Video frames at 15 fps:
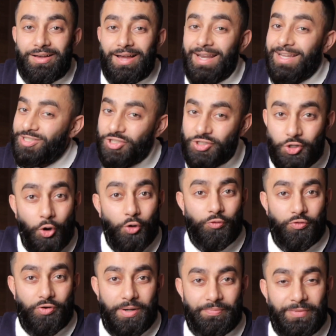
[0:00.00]
let's just go
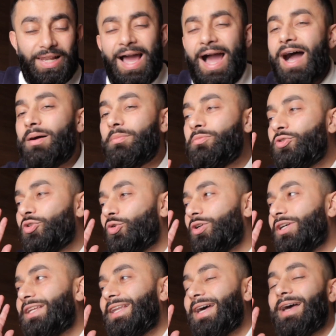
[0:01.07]
for it.
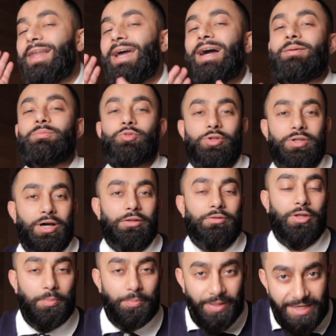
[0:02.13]
Alhamdulillah, alhamdulillah,
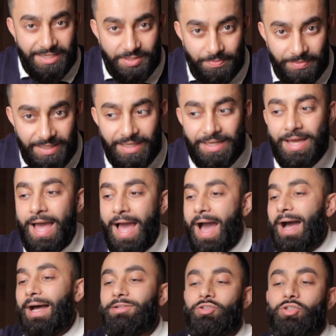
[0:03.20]
Allah blessed me.
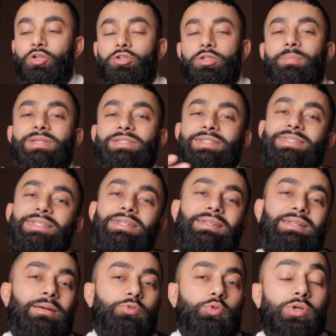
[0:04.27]
And you know, the business
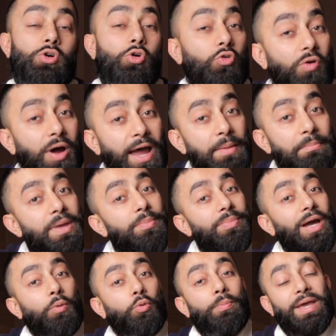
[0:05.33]
ended up doing all right.
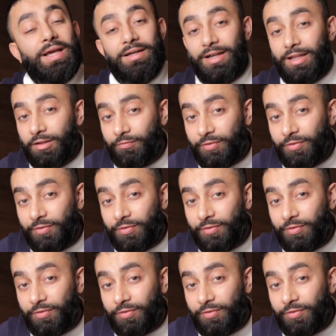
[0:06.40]
Maybe I will make another